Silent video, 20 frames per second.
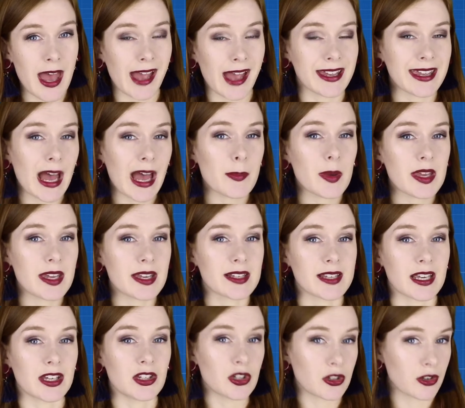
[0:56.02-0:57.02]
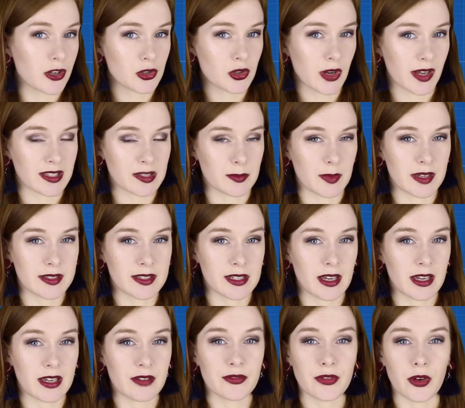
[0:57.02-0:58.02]
and GABA is a
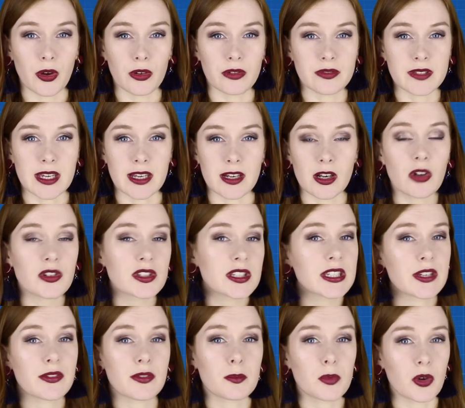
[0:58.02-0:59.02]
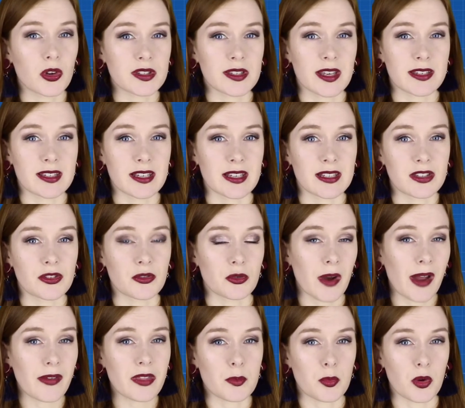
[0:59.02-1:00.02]
neurotransmitter involved in lots of different processes
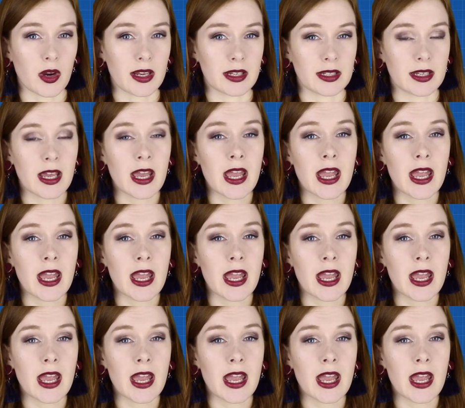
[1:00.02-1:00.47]
throughout the brain,